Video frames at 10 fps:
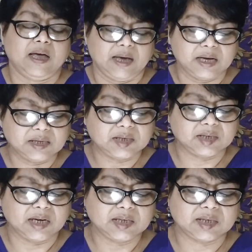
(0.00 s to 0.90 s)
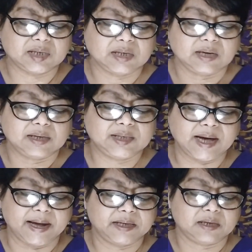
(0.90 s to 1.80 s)
Instincts
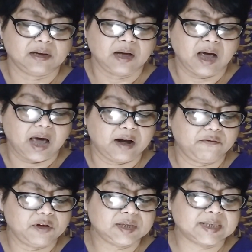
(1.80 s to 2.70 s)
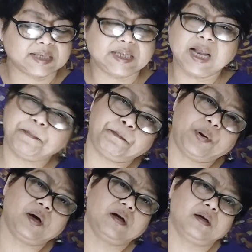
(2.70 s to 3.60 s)
dead, and we slip
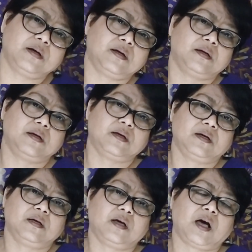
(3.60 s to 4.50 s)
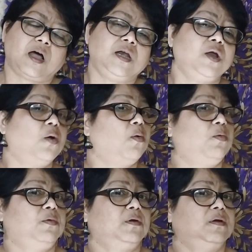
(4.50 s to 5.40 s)

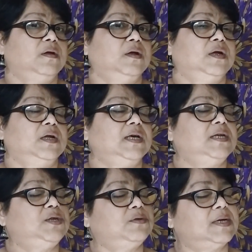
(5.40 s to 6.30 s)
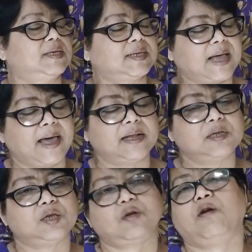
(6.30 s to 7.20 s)
unknown into the
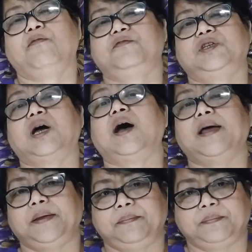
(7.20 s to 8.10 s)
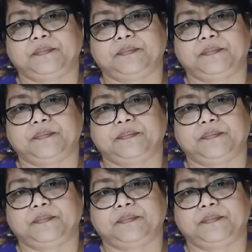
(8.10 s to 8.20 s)
sands of time.